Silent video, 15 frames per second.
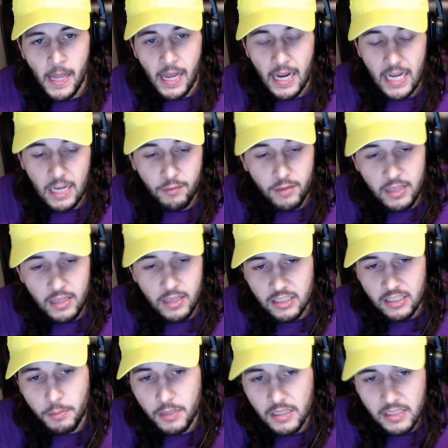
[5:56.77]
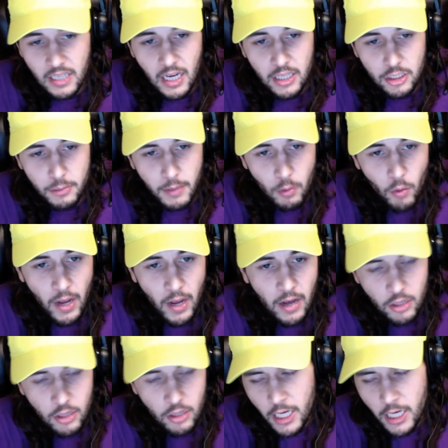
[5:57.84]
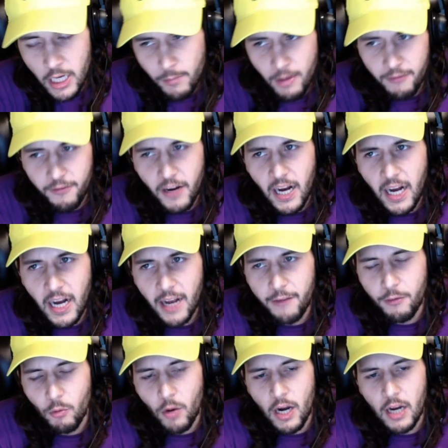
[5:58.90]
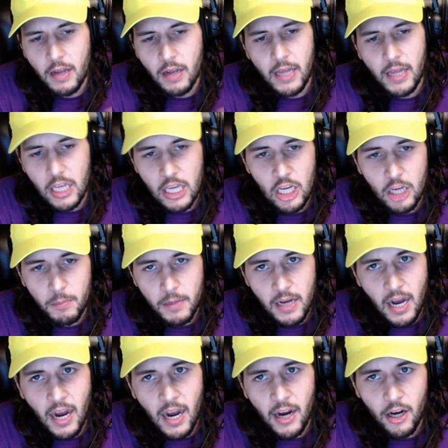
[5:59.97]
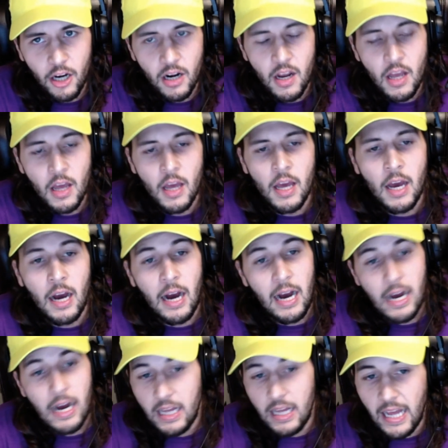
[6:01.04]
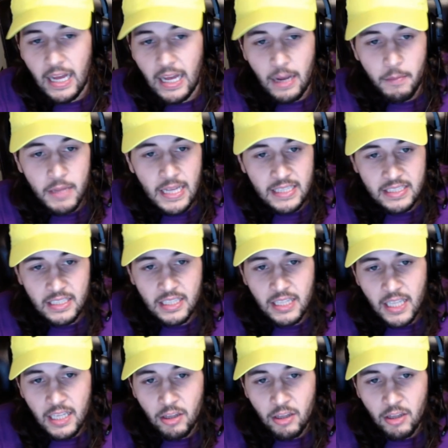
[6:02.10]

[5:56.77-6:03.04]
And even these top six guys, you might, wow, do you, why do you have him at five or why, like, he could be higher? That, I mean, that's the thing.